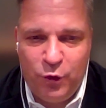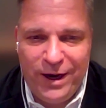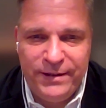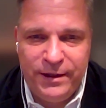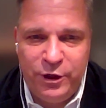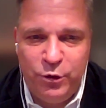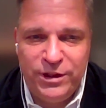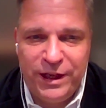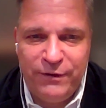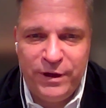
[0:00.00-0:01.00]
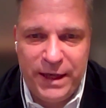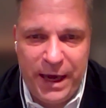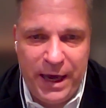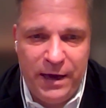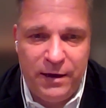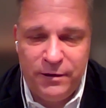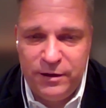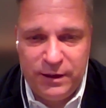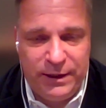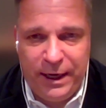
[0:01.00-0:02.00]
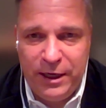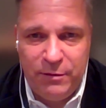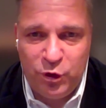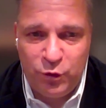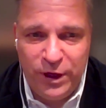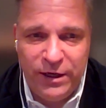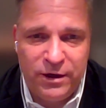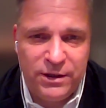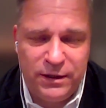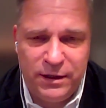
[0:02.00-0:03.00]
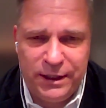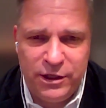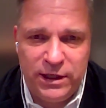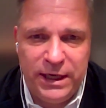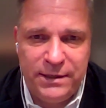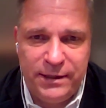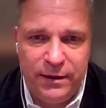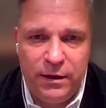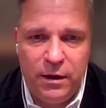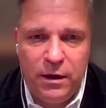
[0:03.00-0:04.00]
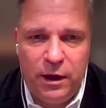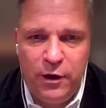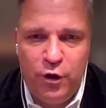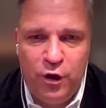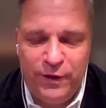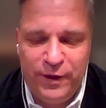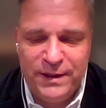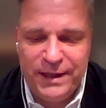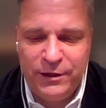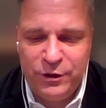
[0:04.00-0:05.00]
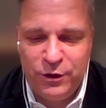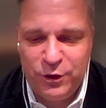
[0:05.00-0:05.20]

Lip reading: writing news every day and gaining more readers and essentially hitting a nerve in the sector.